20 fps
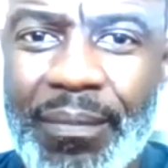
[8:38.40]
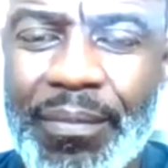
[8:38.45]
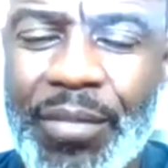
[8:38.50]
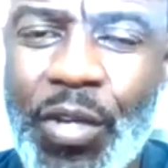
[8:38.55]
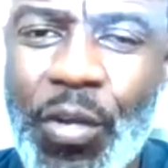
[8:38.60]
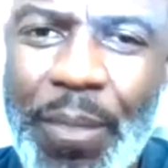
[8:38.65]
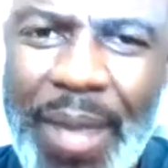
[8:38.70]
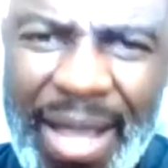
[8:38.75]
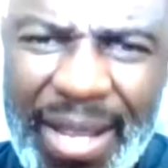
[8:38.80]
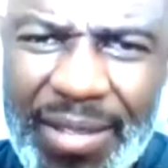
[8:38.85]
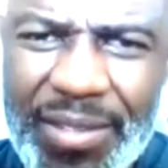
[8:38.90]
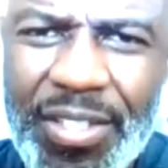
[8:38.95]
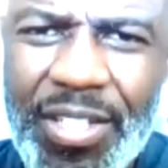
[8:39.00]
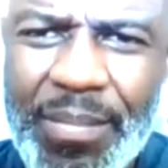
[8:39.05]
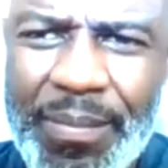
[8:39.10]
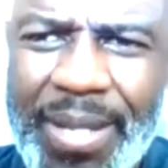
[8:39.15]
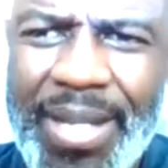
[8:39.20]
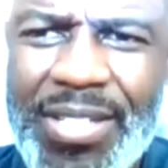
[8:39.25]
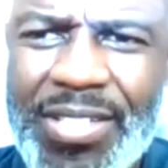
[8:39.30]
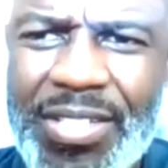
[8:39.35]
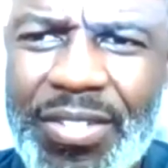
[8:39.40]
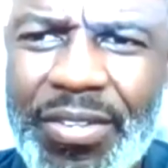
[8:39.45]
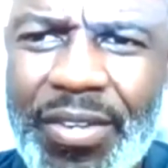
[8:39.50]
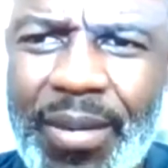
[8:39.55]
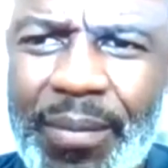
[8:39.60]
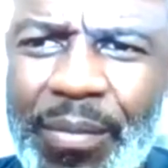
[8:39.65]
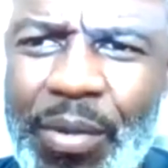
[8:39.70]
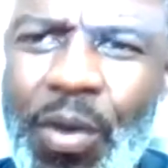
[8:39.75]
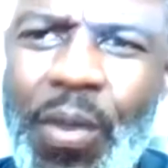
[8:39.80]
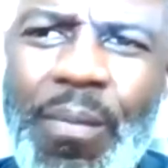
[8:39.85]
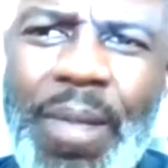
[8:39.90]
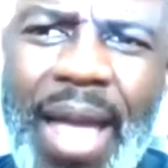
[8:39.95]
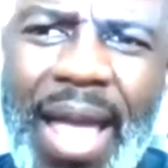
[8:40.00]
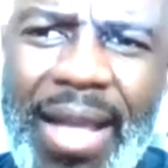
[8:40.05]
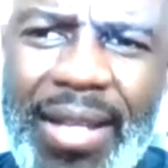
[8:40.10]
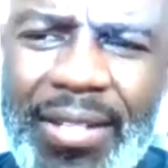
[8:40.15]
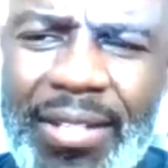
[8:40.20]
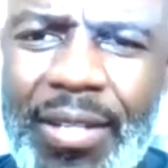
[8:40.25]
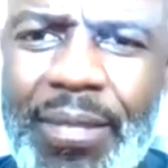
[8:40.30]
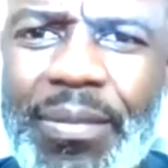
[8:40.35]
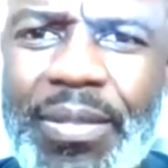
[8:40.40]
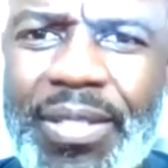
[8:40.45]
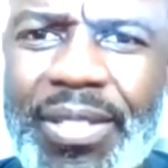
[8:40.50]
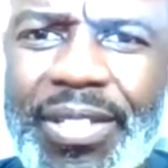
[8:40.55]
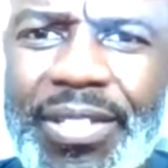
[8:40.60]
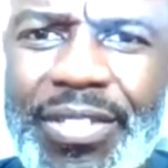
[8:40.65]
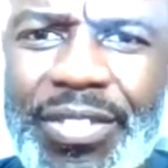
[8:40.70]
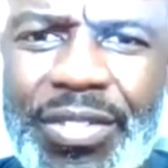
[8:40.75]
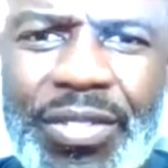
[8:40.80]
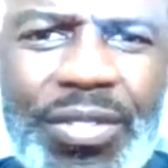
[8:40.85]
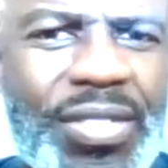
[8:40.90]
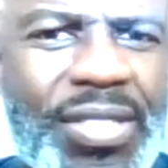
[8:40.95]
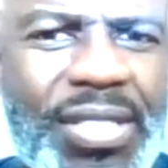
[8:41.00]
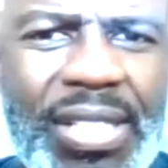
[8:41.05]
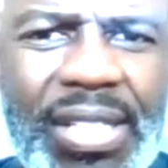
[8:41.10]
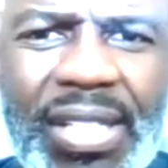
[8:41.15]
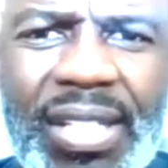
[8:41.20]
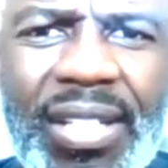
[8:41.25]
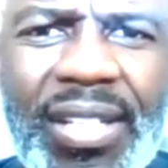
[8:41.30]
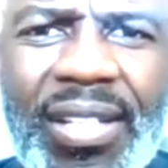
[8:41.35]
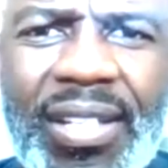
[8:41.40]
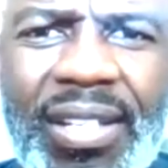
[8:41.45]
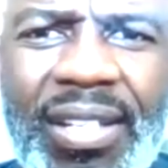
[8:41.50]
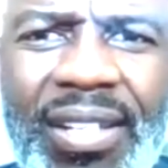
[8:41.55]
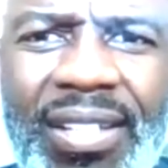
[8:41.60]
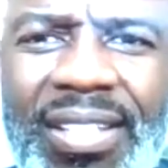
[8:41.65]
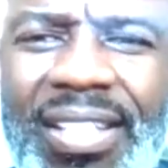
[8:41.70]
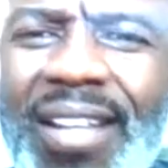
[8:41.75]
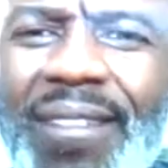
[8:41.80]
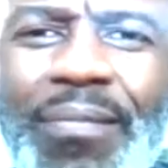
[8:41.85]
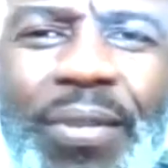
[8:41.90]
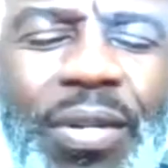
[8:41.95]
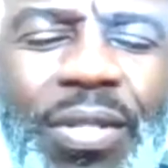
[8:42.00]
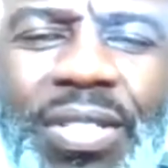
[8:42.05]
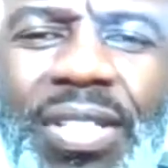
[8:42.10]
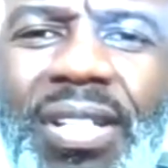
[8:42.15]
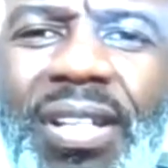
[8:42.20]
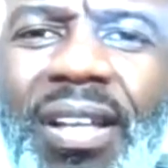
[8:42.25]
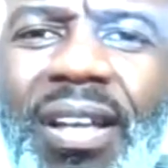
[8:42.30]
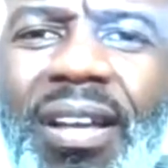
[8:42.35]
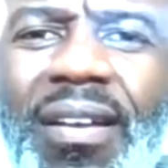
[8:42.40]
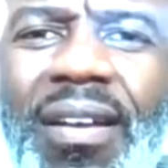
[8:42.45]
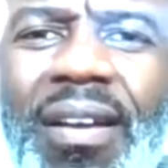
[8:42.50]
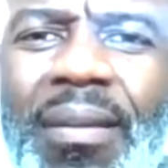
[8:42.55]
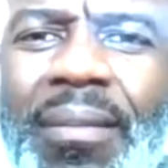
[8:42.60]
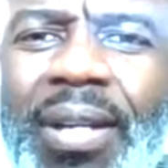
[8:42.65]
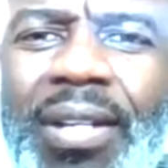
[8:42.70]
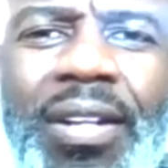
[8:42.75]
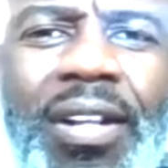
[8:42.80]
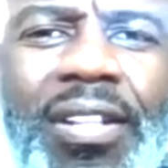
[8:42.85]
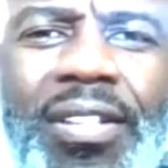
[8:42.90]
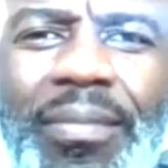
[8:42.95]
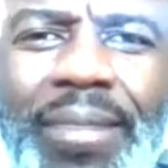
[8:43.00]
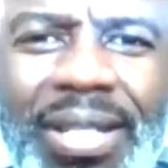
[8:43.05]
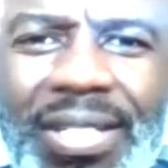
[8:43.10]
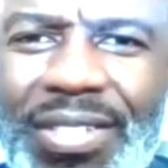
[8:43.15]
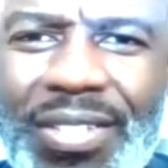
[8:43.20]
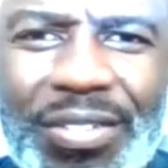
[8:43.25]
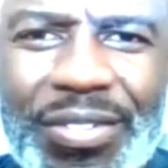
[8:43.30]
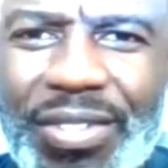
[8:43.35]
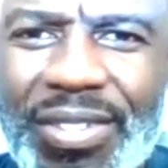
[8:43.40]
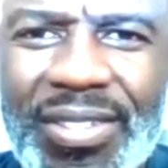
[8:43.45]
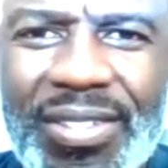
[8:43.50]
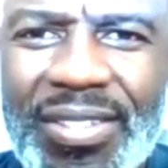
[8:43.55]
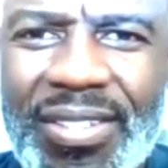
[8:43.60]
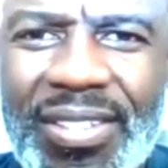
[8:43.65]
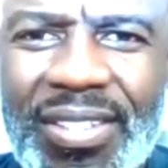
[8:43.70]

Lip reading: Go back and look at my Instagram. Go back a couple of years. You'll see that I posted about all of my children.